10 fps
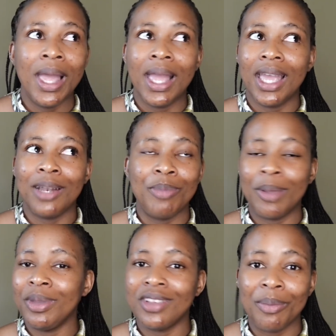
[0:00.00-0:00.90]
It
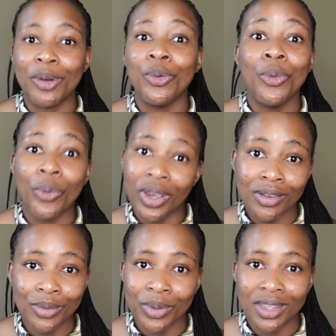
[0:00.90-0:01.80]
may be someone who
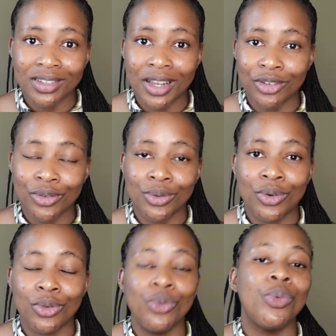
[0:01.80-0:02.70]
works with international
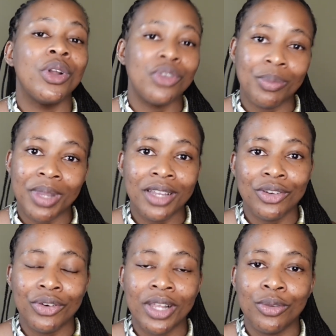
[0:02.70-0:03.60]
students who want to apply
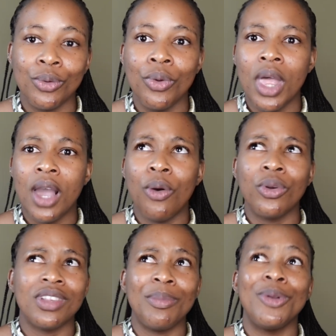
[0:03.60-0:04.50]
into grad school,
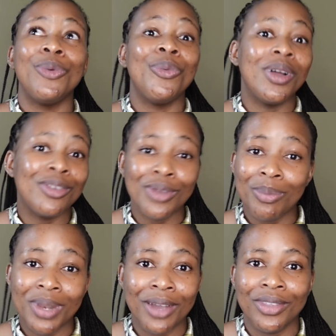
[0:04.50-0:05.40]
or someone who wants to
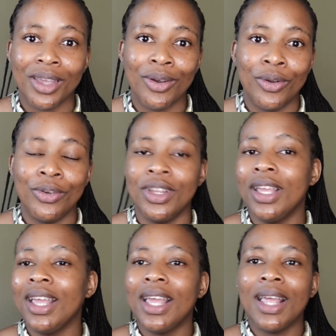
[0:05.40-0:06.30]
apply on their own.
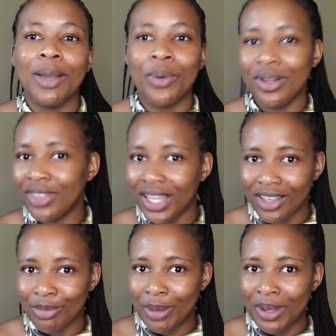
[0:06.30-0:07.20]
Whatever the
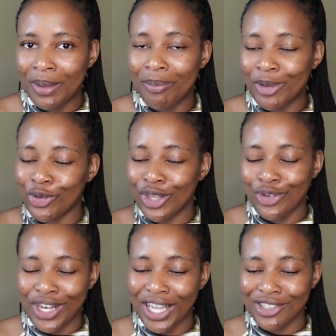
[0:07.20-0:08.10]
case may be, make sure that
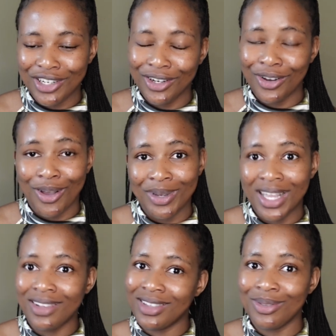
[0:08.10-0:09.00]
you like, share, comment,
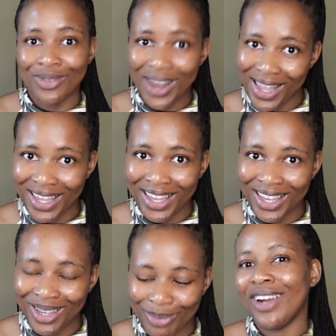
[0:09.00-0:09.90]
and
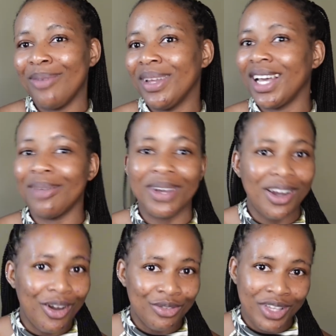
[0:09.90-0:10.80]
subscribe. Grab a cup of
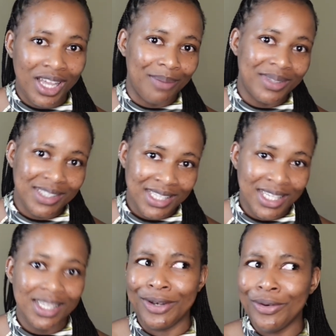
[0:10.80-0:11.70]
coffee, a cup of
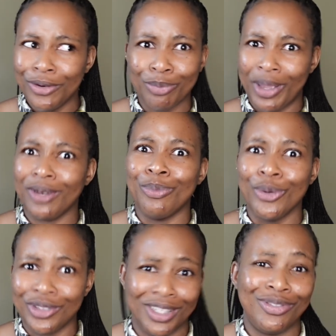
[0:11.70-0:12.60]
tea, a notepad,
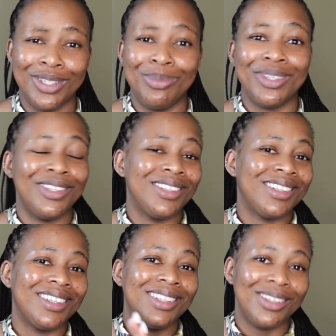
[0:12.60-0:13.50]
most definitely,
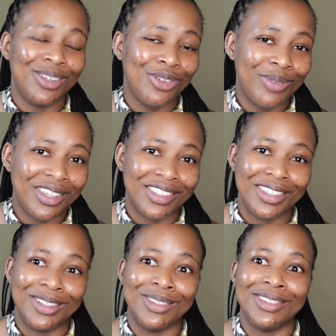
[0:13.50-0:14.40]
because this information
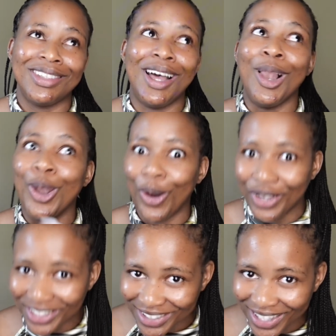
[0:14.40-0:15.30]
is a
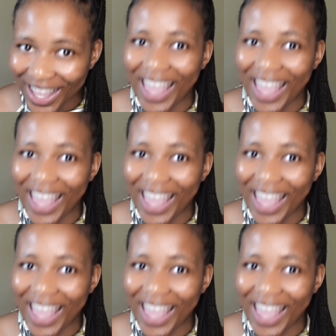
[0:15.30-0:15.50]
lot.